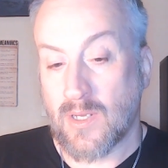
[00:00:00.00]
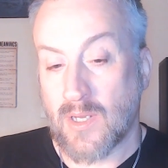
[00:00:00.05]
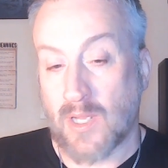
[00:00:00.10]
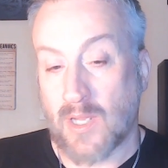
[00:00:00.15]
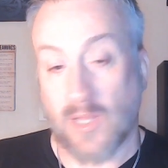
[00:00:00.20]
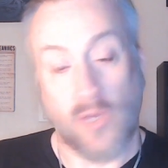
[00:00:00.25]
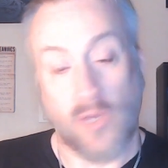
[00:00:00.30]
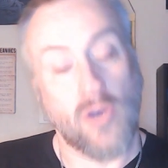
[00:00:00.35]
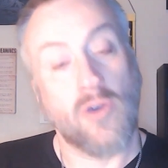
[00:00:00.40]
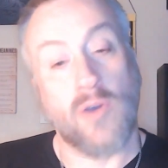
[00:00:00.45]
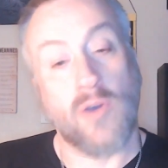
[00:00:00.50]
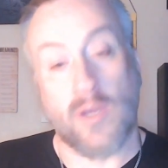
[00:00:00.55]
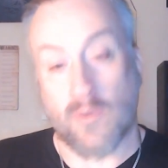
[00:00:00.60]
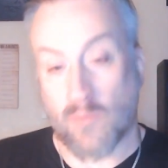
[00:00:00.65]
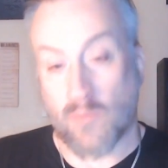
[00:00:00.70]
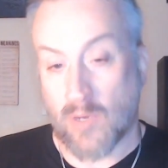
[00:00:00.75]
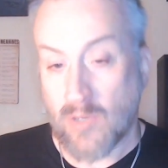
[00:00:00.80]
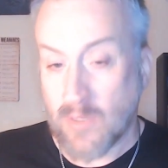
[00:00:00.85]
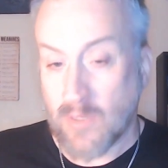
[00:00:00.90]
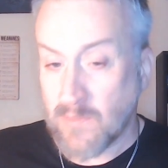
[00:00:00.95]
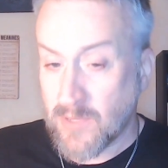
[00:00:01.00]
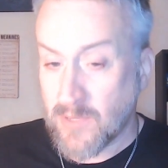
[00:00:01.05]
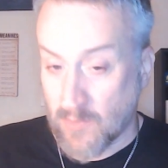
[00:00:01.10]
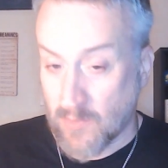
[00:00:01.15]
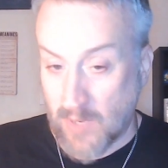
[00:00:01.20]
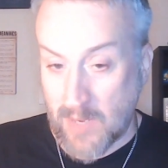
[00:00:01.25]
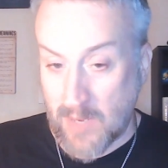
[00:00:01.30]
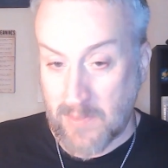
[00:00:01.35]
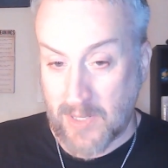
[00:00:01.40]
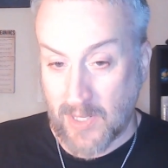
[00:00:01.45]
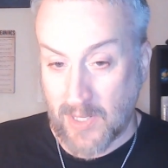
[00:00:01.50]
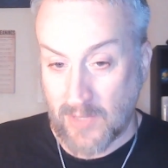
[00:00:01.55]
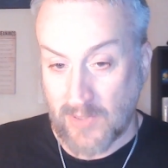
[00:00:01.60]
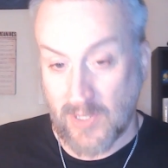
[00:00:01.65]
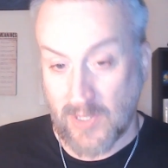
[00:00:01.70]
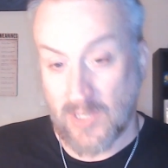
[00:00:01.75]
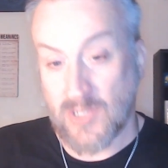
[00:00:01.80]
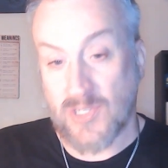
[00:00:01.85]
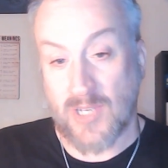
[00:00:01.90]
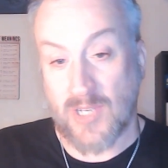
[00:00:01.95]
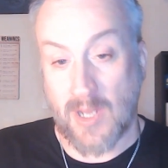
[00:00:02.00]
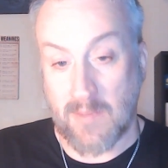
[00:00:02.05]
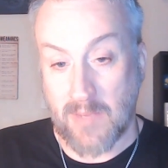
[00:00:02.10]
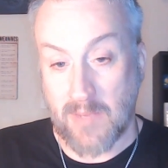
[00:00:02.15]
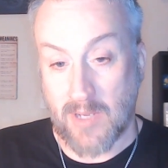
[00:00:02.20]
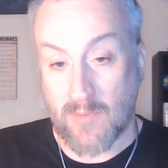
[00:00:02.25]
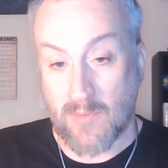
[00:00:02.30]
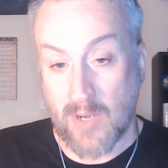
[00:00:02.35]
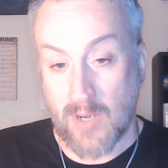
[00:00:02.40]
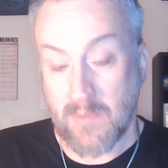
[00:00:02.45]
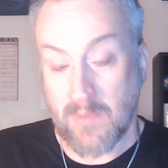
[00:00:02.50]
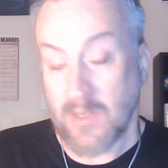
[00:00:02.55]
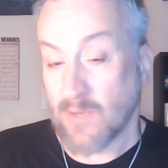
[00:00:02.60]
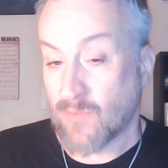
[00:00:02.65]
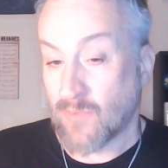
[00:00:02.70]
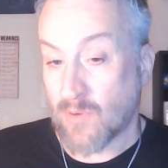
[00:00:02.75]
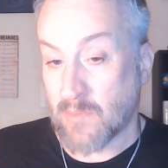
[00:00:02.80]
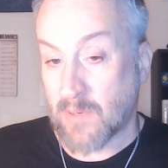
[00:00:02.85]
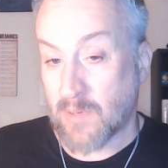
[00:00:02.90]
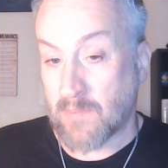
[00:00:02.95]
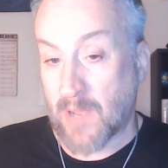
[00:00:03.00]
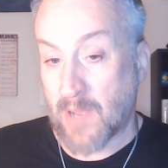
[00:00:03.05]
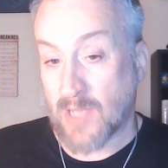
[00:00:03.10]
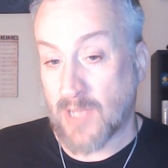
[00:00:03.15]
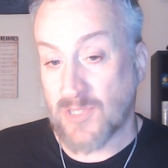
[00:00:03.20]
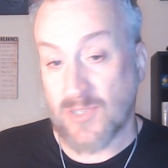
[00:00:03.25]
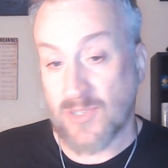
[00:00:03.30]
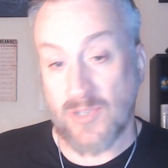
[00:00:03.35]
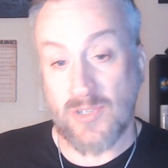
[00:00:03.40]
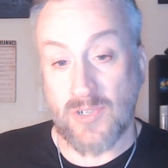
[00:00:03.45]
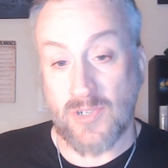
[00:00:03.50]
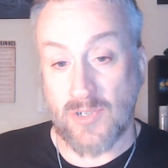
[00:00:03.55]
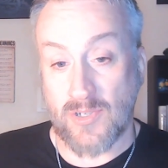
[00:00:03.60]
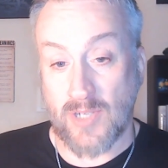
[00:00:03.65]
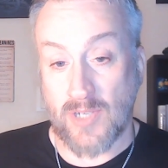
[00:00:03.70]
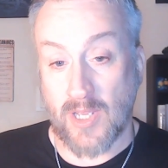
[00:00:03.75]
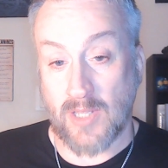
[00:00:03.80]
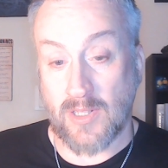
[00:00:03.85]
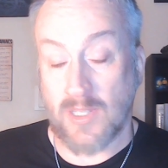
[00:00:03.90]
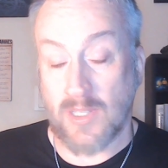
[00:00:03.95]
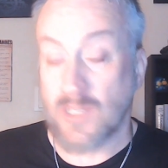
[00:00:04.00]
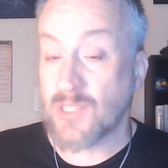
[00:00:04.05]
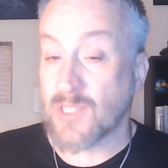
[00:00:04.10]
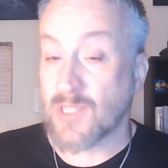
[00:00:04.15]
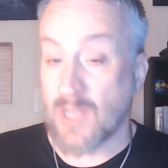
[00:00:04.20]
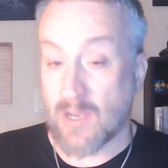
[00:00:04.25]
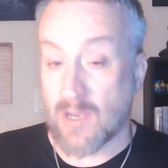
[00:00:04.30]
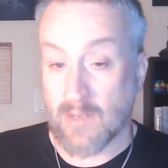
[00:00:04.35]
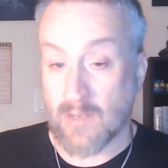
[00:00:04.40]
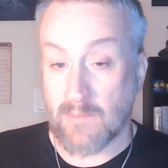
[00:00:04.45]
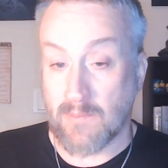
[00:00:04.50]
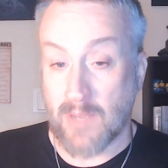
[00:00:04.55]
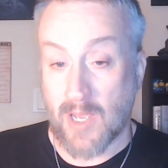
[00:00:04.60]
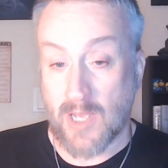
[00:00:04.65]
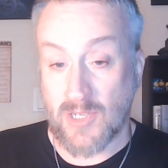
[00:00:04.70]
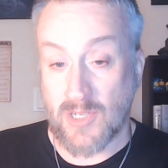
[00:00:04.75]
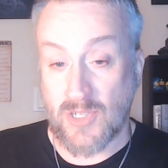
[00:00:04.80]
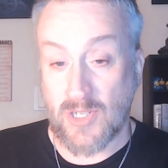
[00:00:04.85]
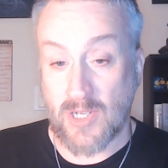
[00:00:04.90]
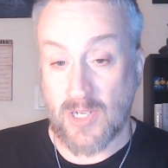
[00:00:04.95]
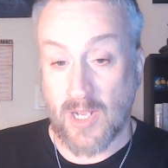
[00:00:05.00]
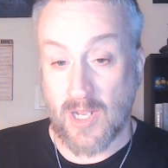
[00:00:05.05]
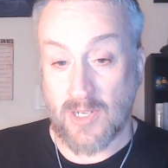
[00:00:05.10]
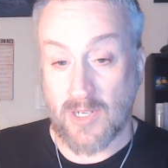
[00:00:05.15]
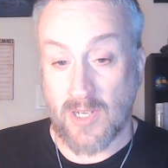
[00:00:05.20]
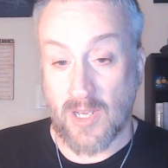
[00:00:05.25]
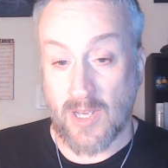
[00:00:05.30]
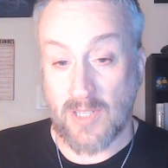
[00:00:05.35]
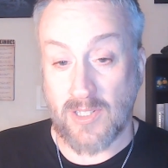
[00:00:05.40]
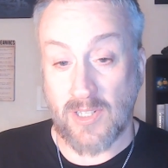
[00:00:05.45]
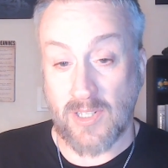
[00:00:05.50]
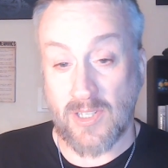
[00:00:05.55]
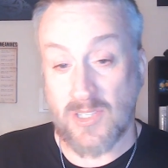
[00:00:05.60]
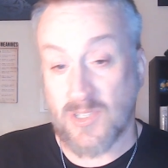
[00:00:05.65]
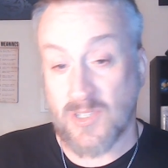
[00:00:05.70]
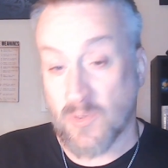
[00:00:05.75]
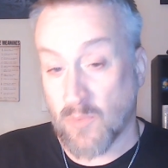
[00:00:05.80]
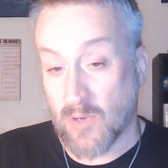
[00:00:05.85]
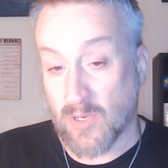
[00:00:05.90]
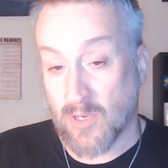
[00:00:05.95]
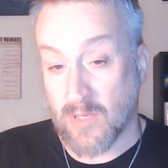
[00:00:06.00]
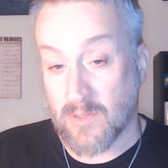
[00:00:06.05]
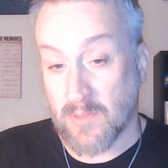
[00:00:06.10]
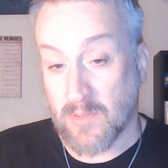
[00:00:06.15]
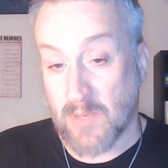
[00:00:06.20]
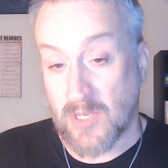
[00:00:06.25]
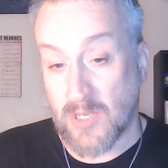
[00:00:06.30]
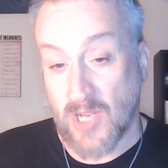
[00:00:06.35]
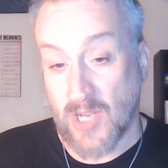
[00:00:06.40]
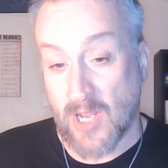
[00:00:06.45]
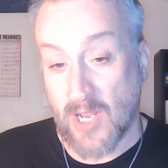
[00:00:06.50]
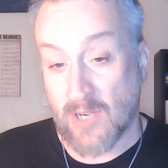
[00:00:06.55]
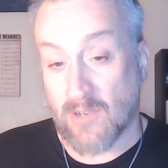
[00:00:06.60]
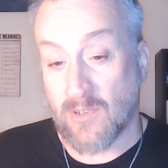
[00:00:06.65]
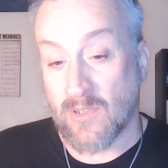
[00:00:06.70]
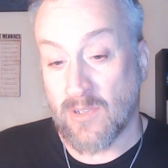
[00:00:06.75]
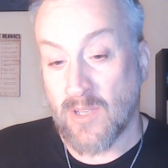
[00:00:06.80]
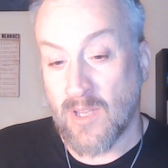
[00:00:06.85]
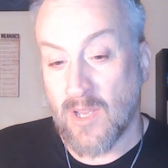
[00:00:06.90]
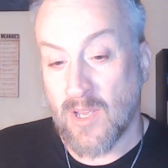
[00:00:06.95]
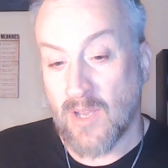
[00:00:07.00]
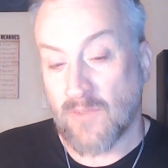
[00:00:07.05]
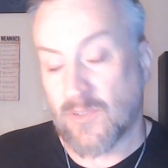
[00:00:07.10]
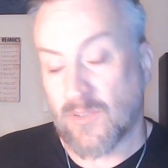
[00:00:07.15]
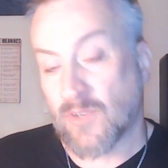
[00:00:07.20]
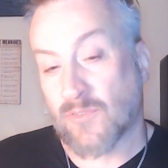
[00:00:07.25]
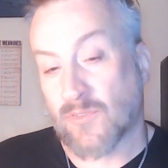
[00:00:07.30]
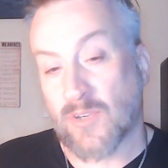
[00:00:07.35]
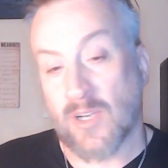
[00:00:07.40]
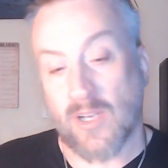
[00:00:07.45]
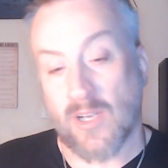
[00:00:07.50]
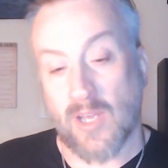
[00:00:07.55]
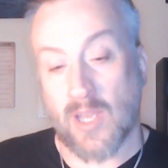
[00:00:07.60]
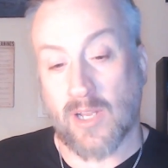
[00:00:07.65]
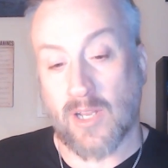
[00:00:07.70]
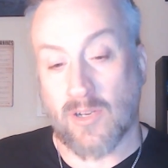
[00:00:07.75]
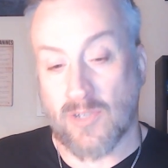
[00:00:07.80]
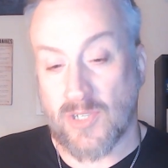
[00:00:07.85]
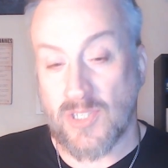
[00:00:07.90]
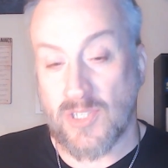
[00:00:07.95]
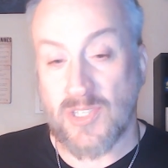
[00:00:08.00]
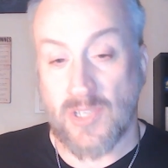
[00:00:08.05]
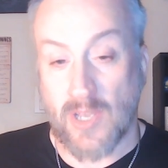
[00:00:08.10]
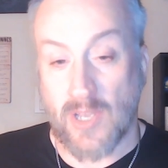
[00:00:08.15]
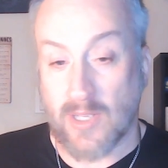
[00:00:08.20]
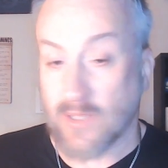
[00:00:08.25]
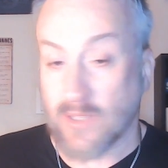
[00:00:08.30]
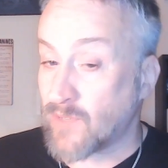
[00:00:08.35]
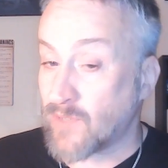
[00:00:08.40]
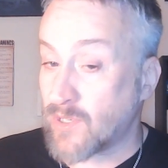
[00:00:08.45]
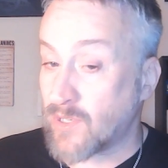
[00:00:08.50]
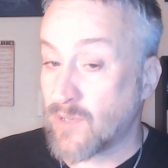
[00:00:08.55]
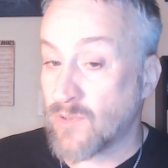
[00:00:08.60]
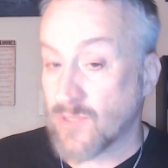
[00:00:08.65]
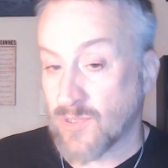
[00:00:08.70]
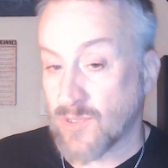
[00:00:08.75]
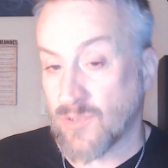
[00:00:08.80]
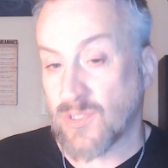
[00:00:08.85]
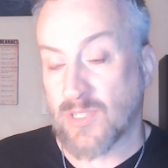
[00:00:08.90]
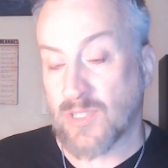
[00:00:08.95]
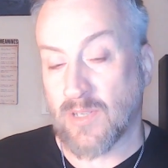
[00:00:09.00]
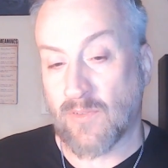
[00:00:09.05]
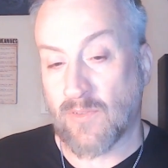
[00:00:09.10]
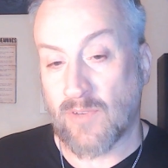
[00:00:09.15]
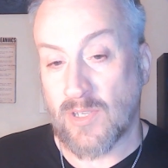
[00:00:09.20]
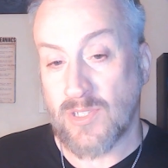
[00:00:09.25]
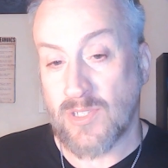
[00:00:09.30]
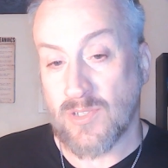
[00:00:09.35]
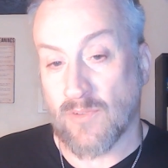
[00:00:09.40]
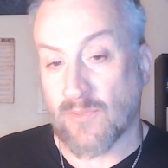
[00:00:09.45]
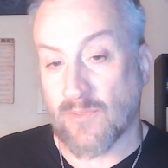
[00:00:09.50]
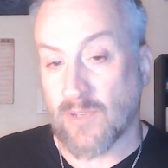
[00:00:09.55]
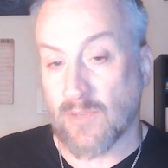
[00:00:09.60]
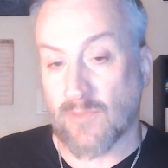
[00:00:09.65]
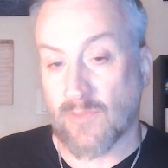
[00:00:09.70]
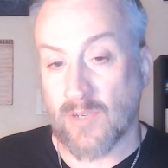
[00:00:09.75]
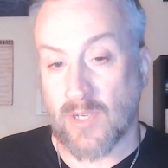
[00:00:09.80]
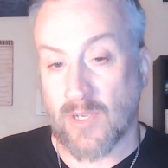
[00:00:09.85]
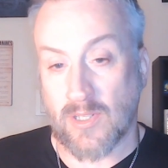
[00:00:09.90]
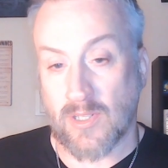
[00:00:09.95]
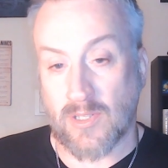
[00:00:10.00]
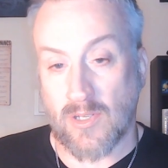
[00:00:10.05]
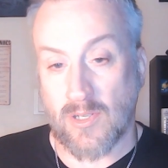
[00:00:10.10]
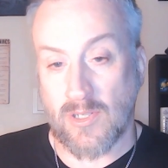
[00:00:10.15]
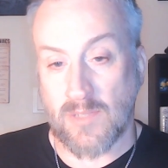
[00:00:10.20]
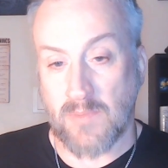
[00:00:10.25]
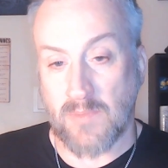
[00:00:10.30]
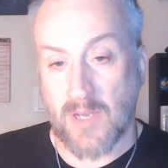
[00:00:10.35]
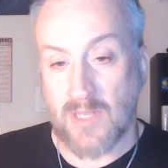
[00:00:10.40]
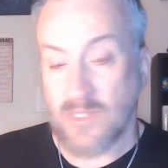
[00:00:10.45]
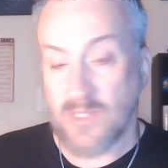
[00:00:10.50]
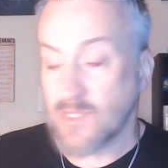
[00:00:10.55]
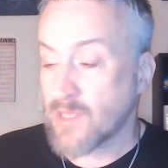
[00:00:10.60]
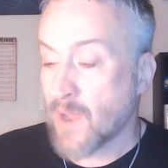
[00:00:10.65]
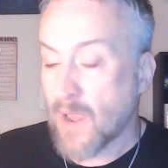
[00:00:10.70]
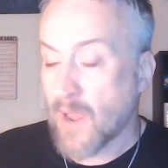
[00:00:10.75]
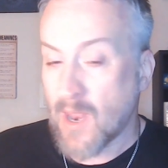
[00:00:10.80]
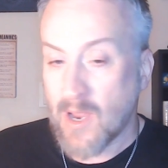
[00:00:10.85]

Hello and welcome to the Rabyd Atheist. I'm Ed Raby, a former pastor turned atheist, now compassionate anti-theist. Welcome to my channel. Feel free to like or dislike the video as you see fit, so feel free to hit those buttons.